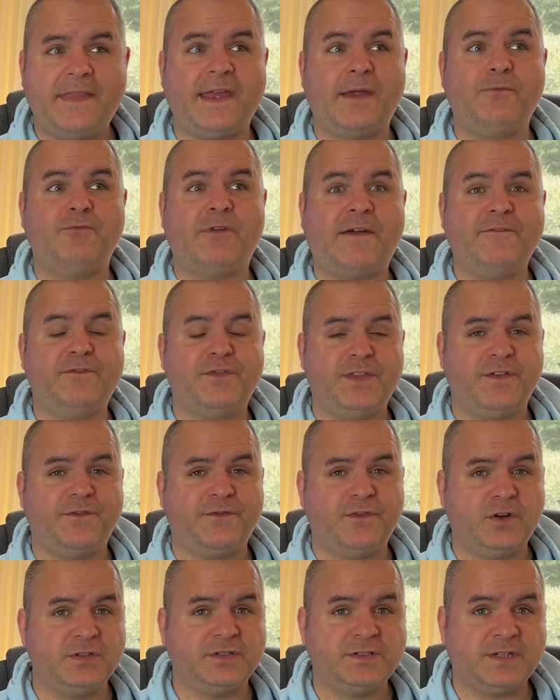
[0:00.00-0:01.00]
then ran for the
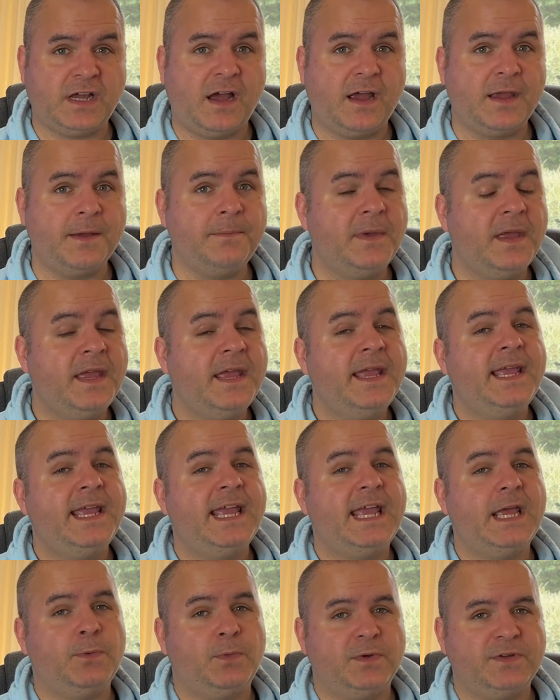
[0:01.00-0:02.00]
first time,
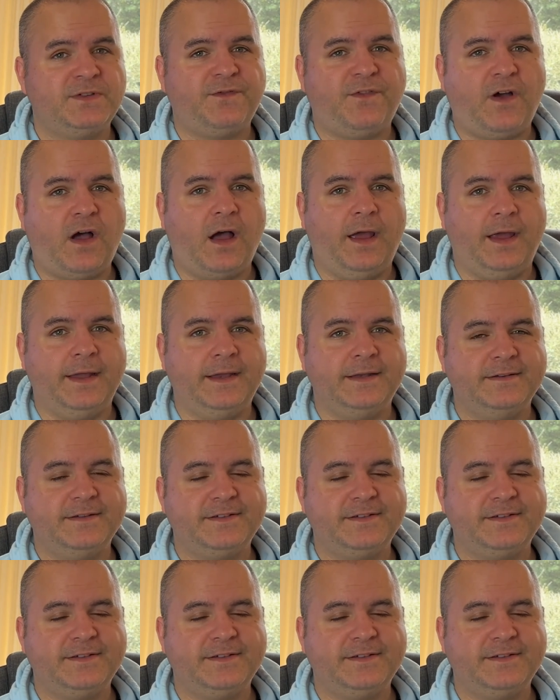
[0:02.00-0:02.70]
it was fine.